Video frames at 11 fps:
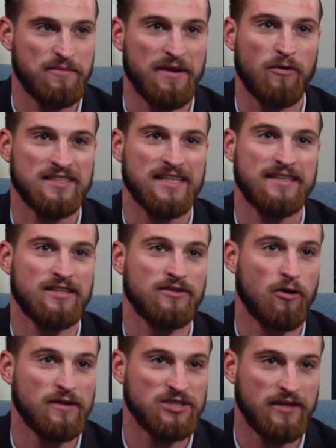wants to get to
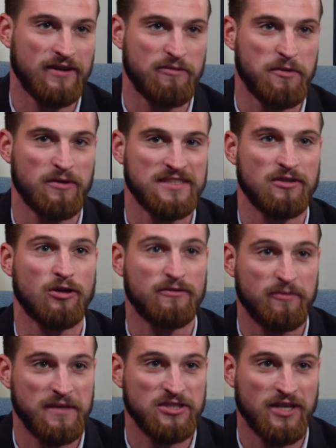know each other. Everybody wants to learn
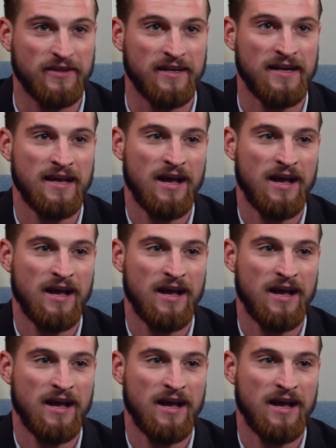from each other.